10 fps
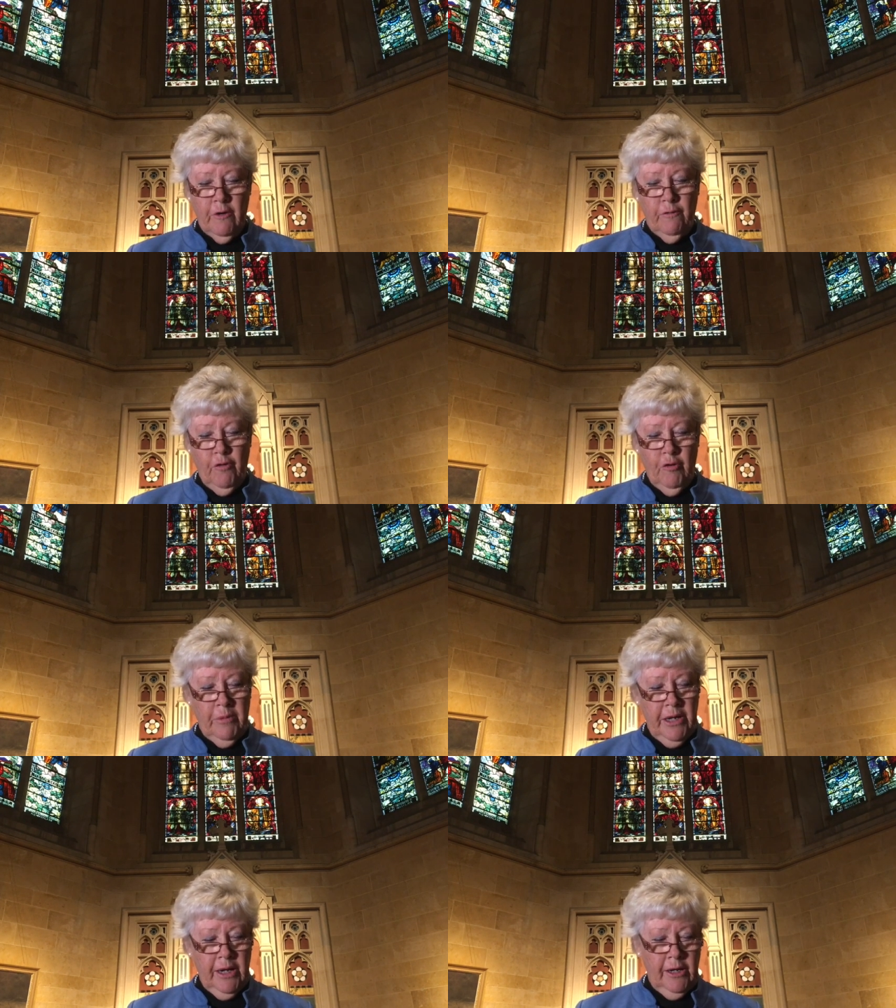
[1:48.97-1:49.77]

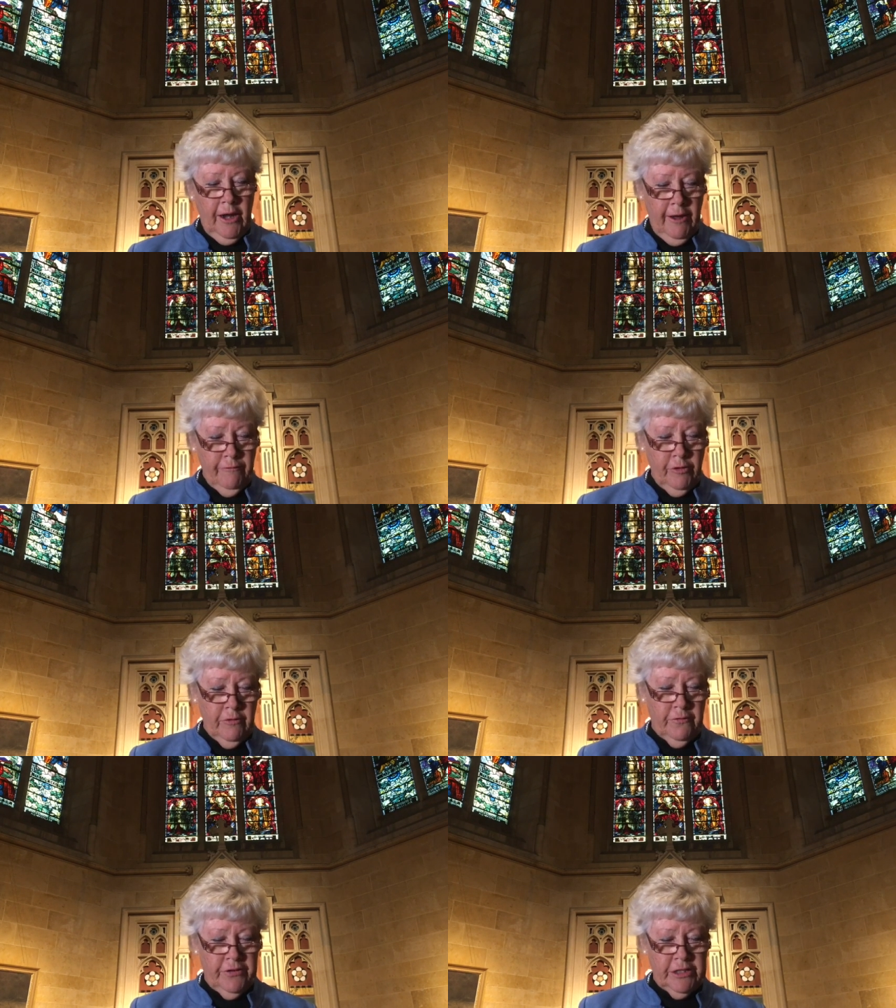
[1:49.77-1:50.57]
forming a
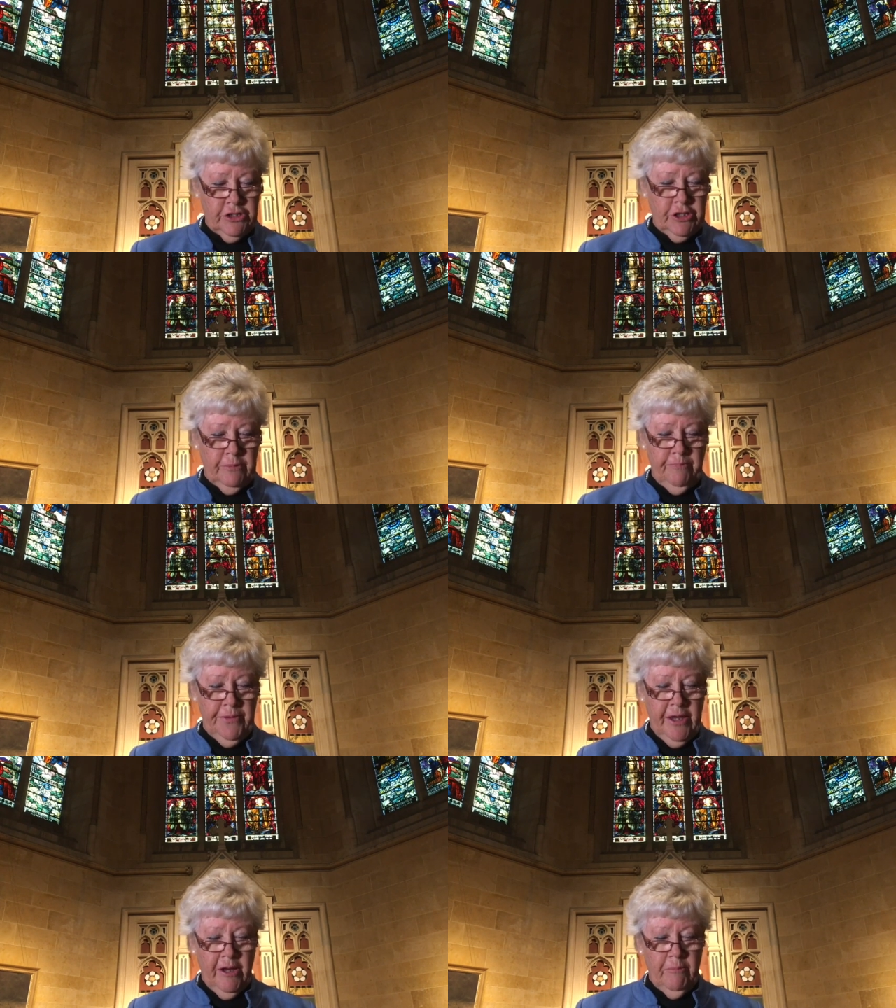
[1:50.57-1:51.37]
lifelong friendship,
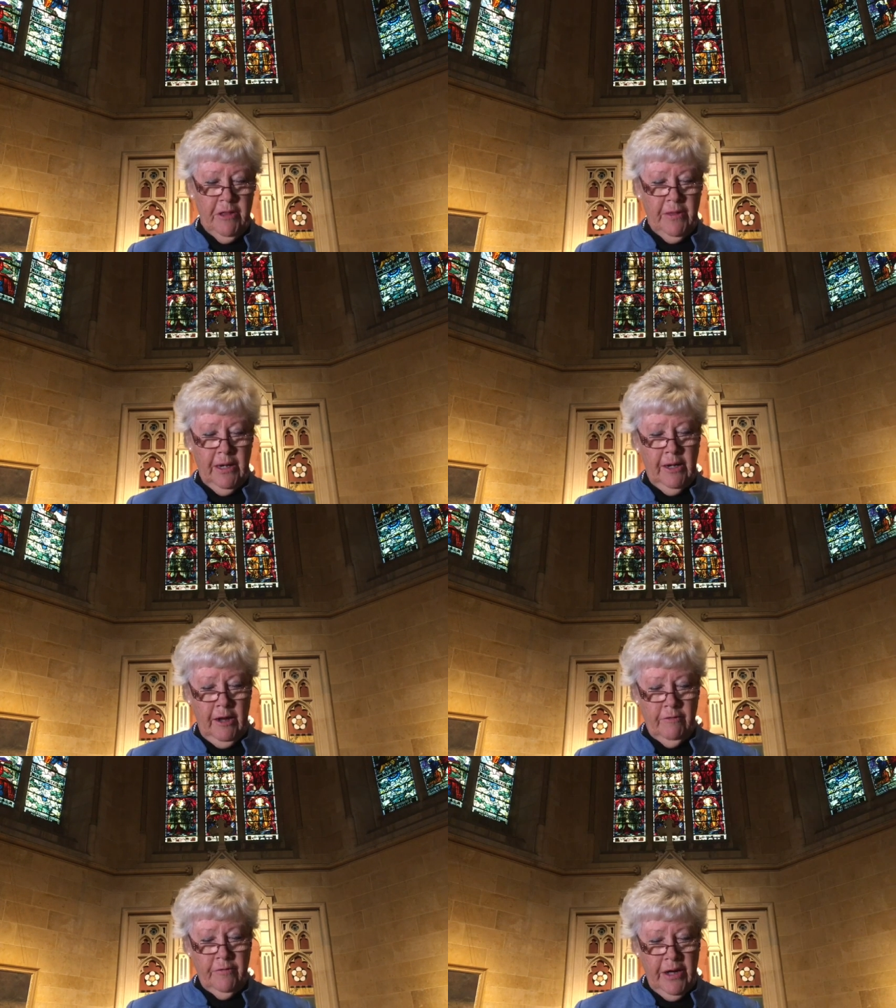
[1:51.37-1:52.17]
but their
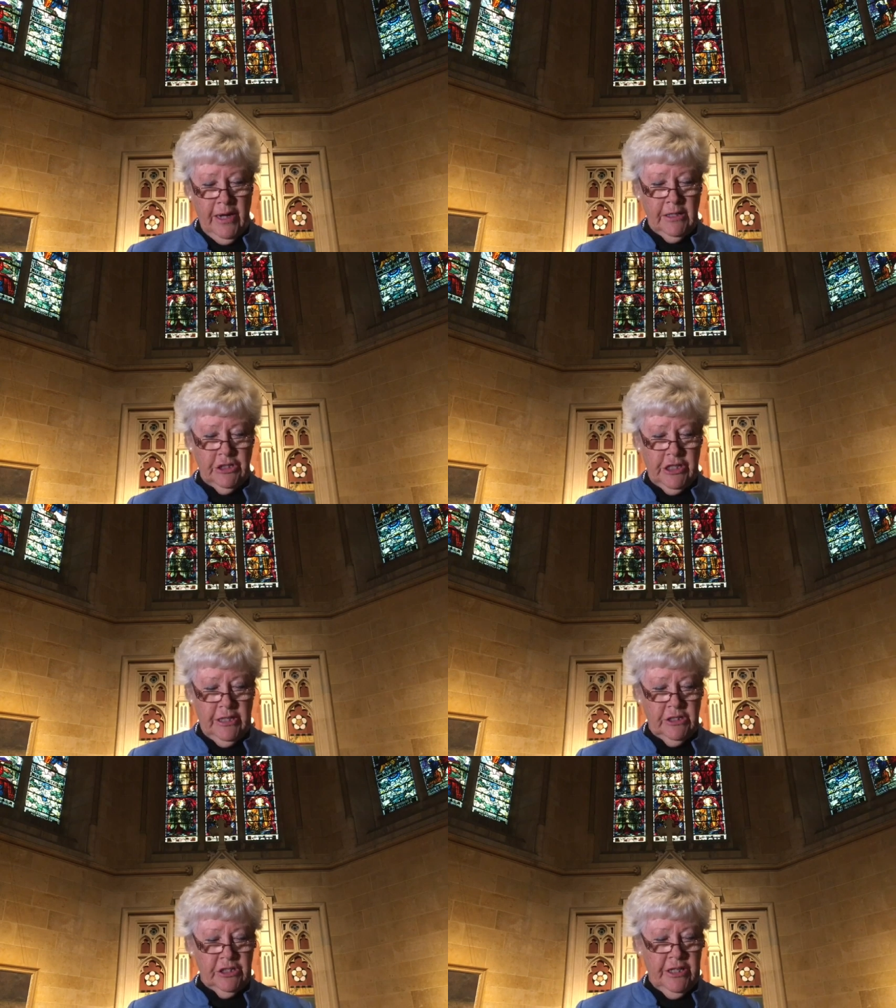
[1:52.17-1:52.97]
love of art
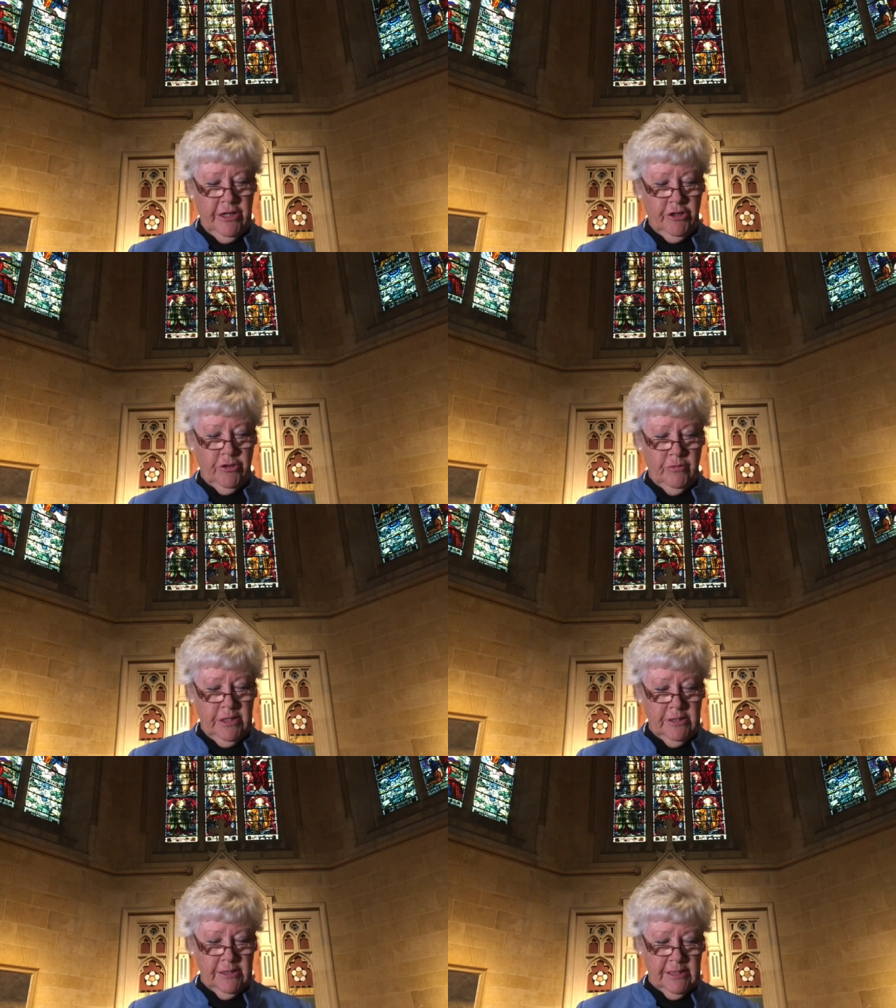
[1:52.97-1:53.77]
changed their
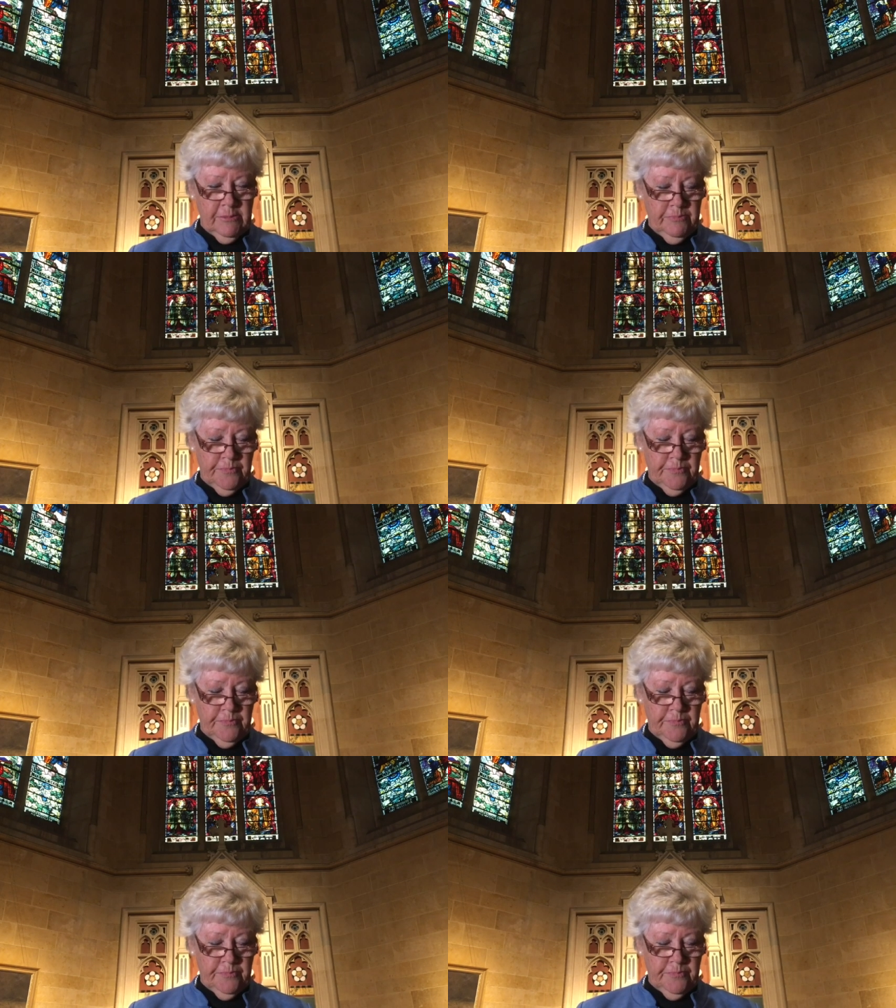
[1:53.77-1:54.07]
careers.